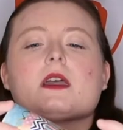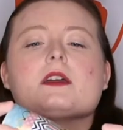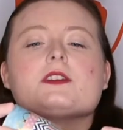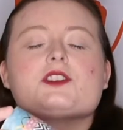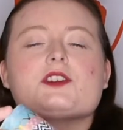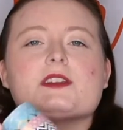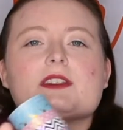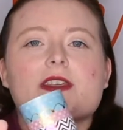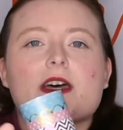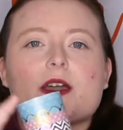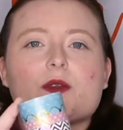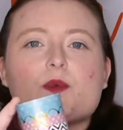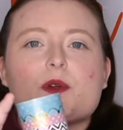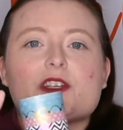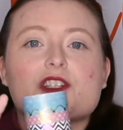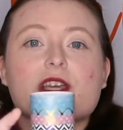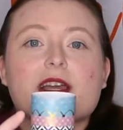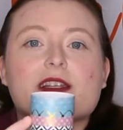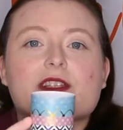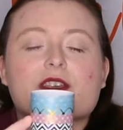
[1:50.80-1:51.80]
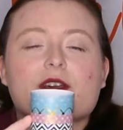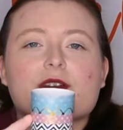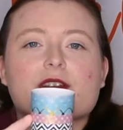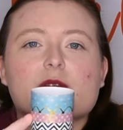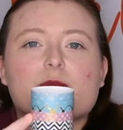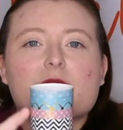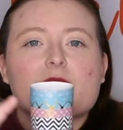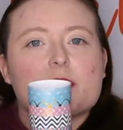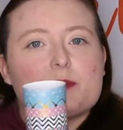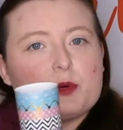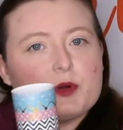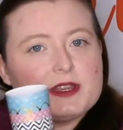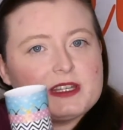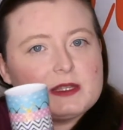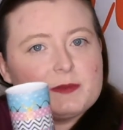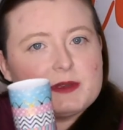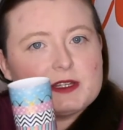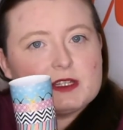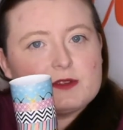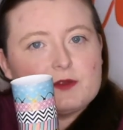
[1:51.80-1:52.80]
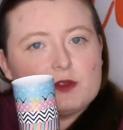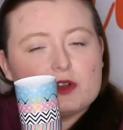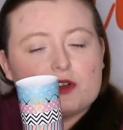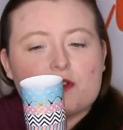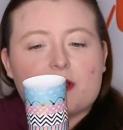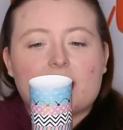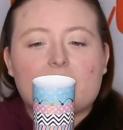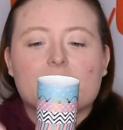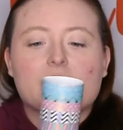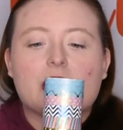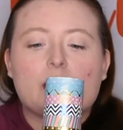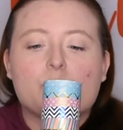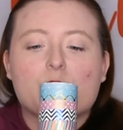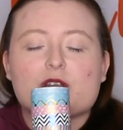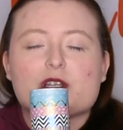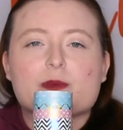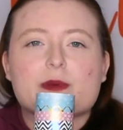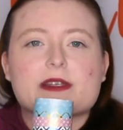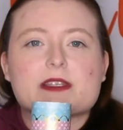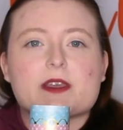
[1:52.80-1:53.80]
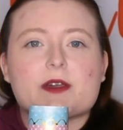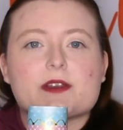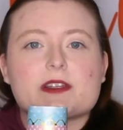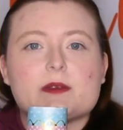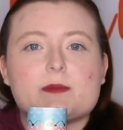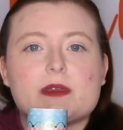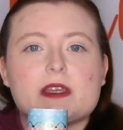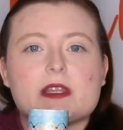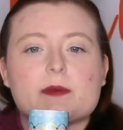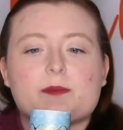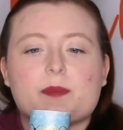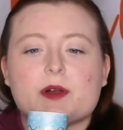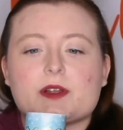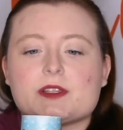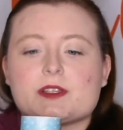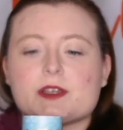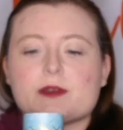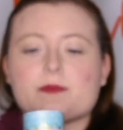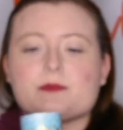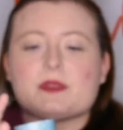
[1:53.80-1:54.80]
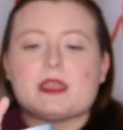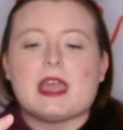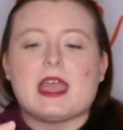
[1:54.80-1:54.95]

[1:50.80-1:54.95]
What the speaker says: So decide which end's going to be the pointy bit of your crown and which bit's going to be the bottom,